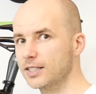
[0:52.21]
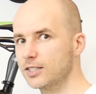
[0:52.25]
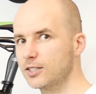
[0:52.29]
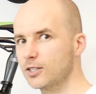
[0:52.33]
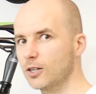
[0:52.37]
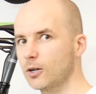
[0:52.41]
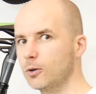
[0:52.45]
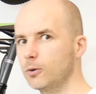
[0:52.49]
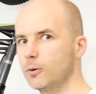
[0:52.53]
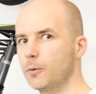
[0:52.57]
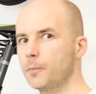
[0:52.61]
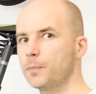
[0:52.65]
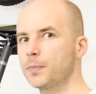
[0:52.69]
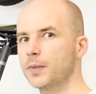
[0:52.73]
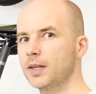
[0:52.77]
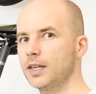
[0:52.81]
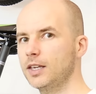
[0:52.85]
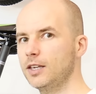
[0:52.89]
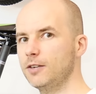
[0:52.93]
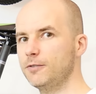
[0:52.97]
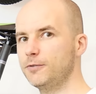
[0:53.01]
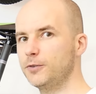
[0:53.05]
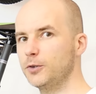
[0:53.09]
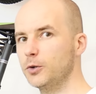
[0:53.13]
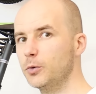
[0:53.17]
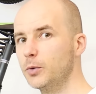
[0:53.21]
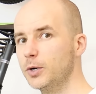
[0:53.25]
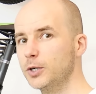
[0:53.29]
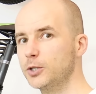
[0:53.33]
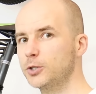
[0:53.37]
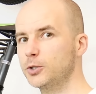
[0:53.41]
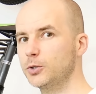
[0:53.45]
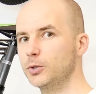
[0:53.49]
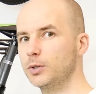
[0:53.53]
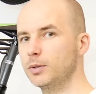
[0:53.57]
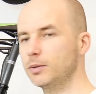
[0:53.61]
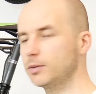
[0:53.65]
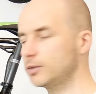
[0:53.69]
So if you were
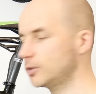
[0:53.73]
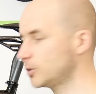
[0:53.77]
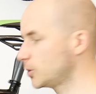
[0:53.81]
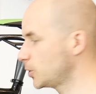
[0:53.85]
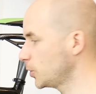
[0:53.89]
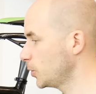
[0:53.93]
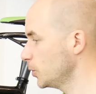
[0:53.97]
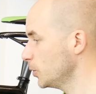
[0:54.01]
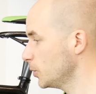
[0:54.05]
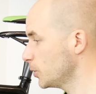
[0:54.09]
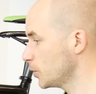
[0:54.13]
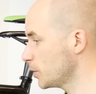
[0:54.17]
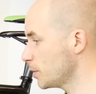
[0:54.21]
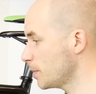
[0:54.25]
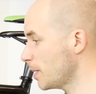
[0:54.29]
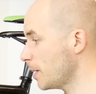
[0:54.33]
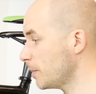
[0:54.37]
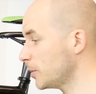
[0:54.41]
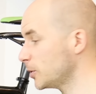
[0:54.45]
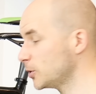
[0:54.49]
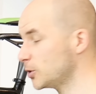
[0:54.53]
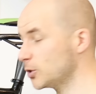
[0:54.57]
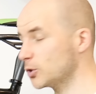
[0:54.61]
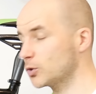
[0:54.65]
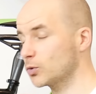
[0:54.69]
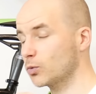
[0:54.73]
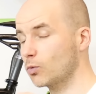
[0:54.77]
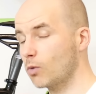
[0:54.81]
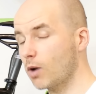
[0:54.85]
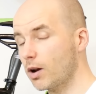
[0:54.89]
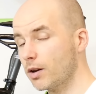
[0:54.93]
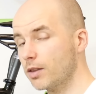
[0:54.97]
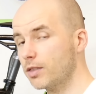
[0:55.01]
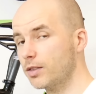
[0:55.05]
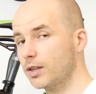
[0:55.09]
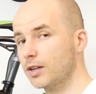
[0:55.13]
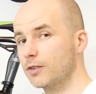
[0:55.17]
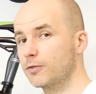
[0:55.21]
to remember just
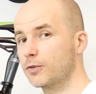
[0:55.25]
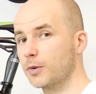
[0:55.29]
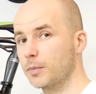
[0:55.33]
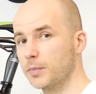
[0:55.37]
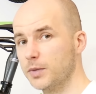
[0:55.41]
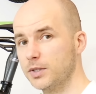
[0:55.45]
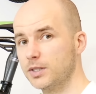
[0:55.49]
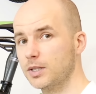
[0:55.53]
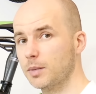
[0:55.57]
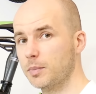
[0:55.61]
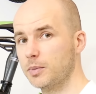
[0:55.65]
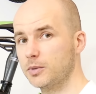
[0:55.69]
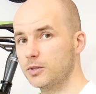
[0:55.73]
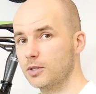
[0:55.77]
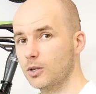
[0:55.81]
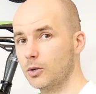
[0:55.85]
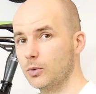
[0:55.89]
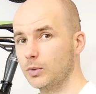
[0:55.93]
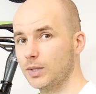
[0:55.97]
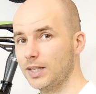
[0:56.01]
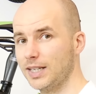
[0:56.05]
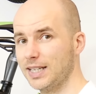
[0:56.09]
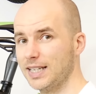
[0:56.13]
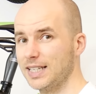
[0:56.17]
one thing from this episode,